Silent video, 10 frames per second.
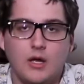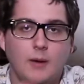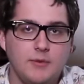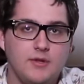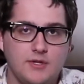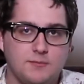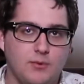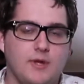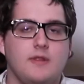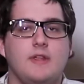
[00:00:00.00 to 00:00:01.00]
Up until this
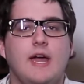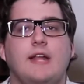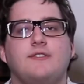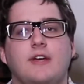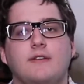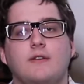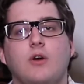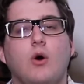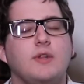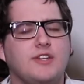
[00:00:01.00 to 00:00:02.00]
point, the ads had
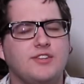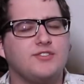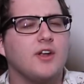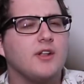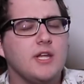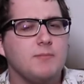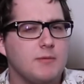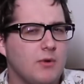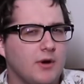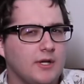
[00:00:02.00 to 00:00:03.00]
only subtly been
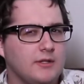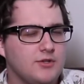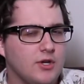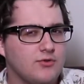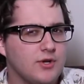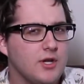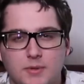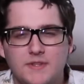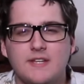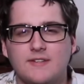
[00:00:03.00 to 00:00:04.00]
marketing to children,
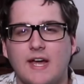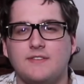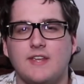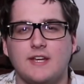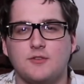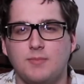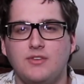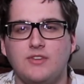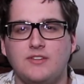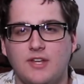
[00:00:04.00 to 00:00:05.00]
but these ads
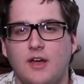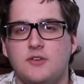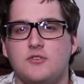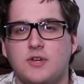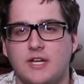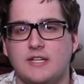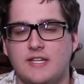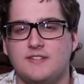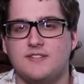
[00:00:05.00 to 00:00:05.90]
explicitly tell you you can enlist at